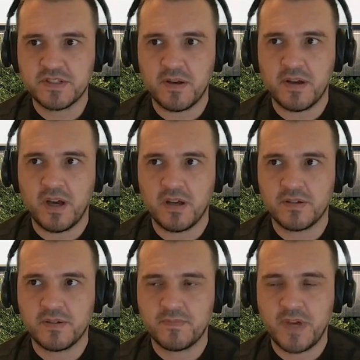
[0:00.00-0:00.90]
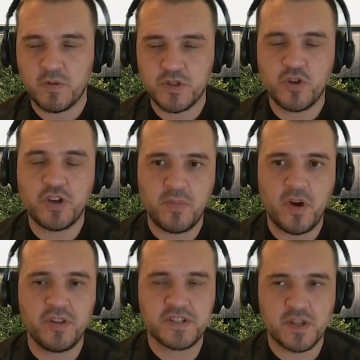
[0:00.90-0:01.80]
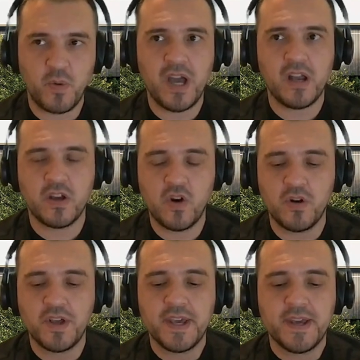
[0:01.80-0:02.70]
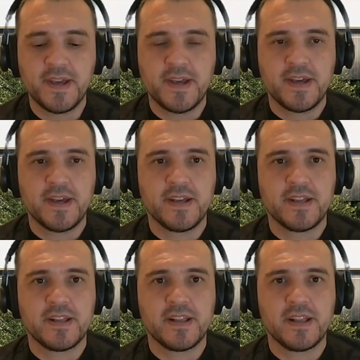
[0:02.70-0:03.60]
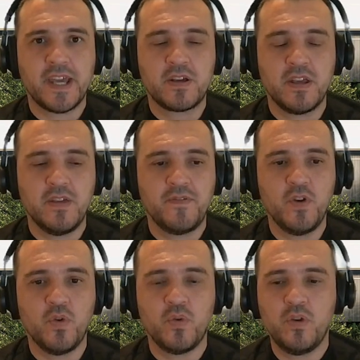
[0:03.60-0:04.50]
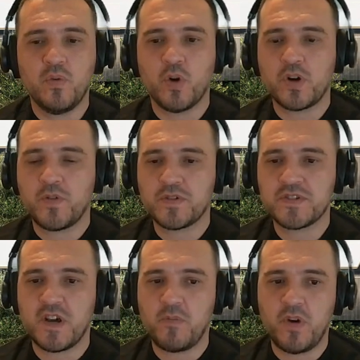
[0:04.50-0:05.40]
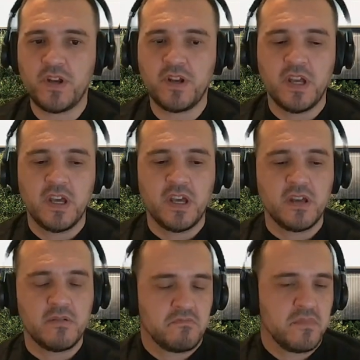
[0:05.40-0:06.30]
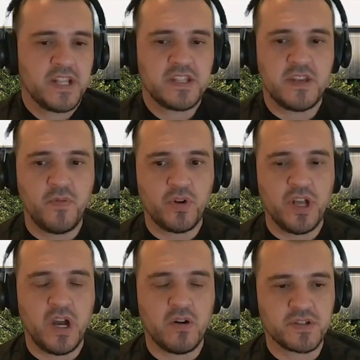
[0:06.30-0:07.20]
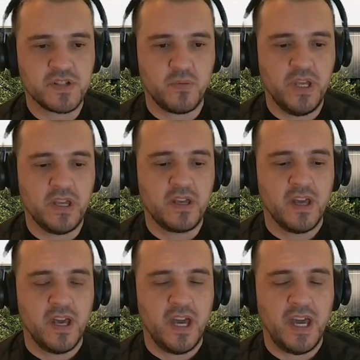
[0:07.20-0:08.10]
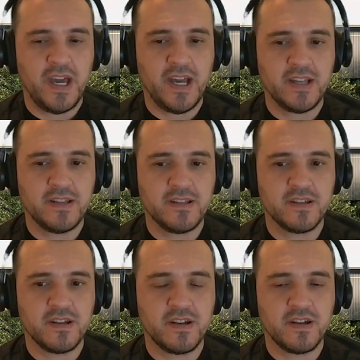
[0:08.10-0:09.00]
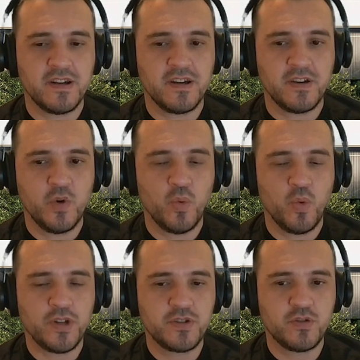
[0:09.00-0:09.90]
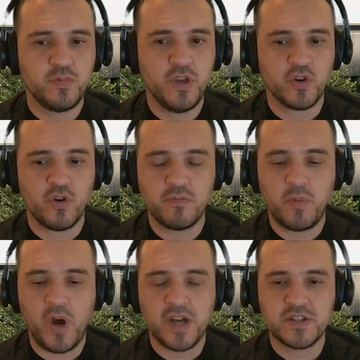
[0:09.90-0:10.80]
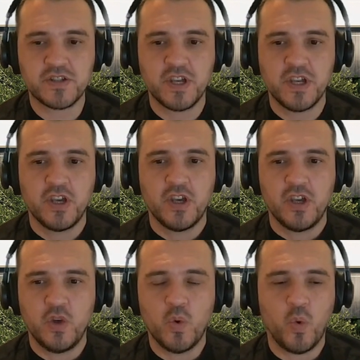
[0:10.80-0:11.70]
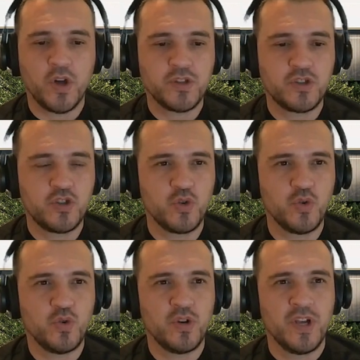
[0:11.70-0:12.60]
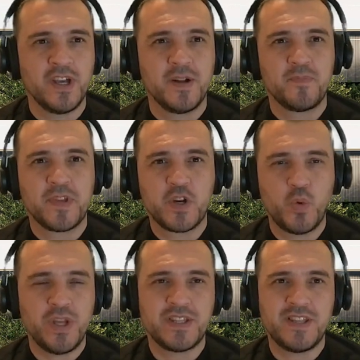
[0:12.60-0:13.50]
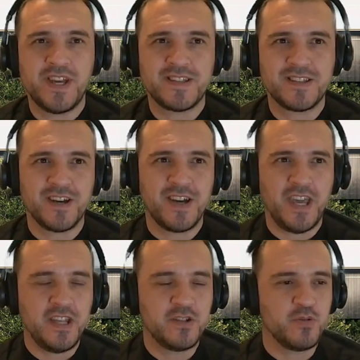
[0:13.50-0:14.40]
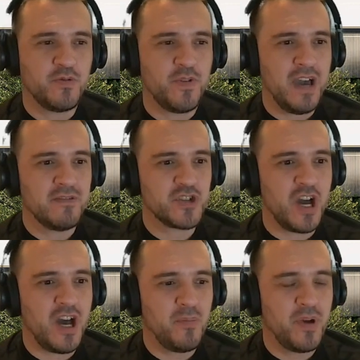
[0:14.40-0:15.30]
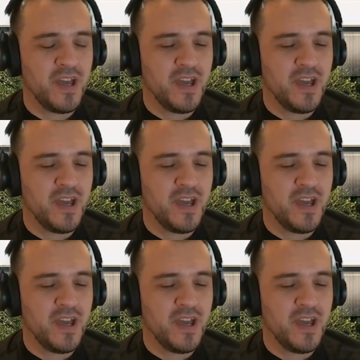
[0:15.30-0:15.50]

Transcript: uh, I was talking about this a while ago. Like, if you you work for someone, let's say 40 hours a week, and uh, you want to be your own boss, you want to quit that uh, eight to five job,